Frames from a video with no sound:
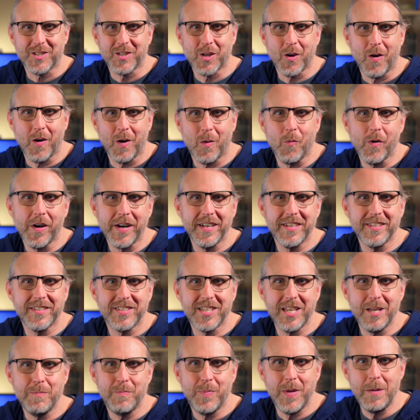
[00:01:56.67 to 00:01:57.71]
So I wanted to
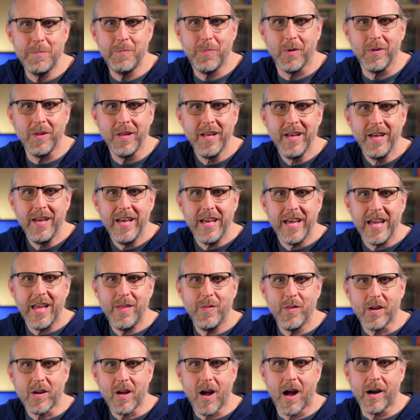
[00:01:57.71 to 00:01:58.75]
see people
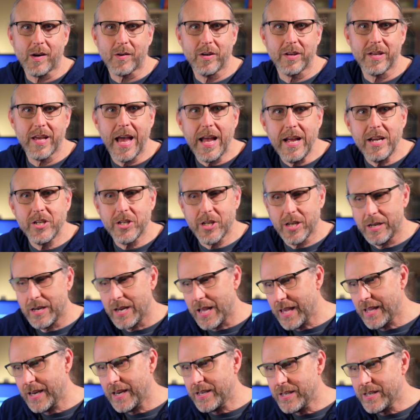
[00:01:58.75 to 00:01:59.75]
in the congregation in